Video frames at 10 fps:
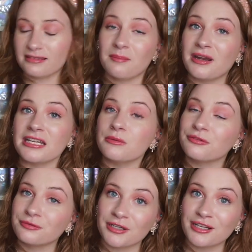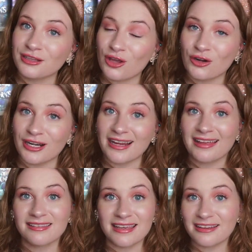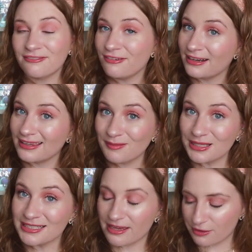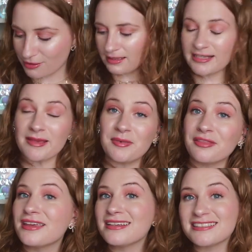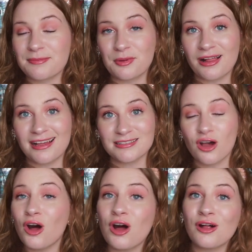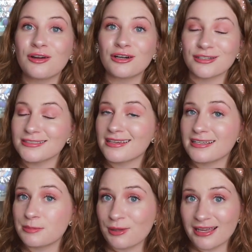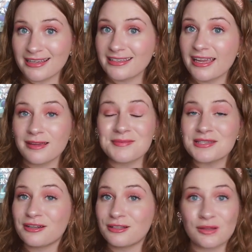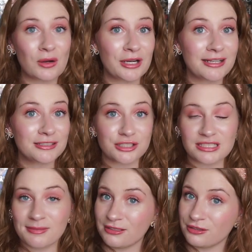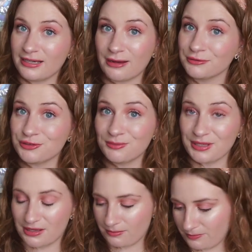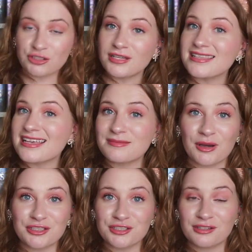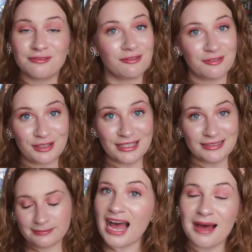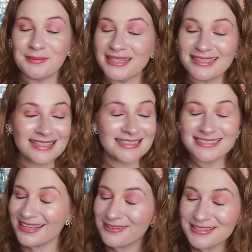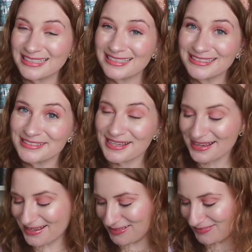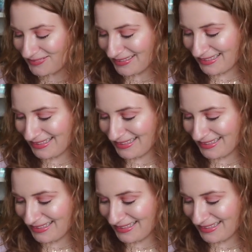and the money will free Alaric and they can finally be together. Except nothing is simple as all, Ursa is playing games, and Alaric just might turn out to be just as much of a villain. I mean, it sounds like a good time.